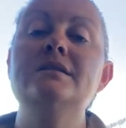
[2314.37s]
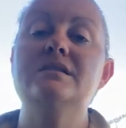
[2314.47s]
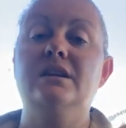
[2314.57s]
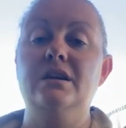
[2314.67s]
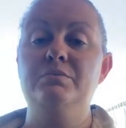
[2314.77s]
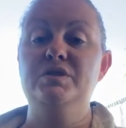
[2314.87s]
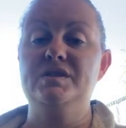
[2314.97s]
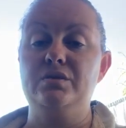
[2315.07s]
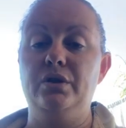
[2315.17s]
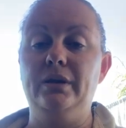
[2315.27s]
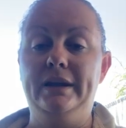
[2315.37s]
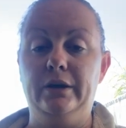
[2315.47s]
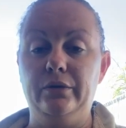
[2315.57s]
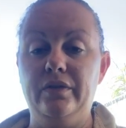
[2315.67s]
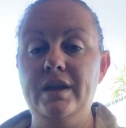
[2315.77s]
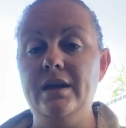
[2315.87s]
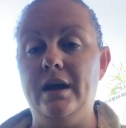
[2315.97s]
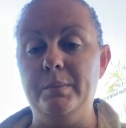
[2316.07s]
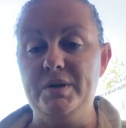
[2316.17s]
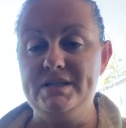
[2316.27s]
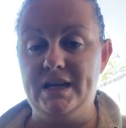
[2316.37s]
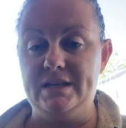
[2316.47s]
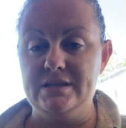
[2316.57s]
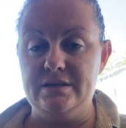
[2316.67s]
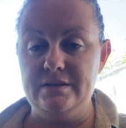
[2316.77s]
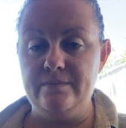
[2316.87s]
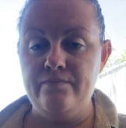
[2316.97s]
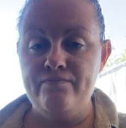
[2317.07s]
to keep your soil healthy and protected.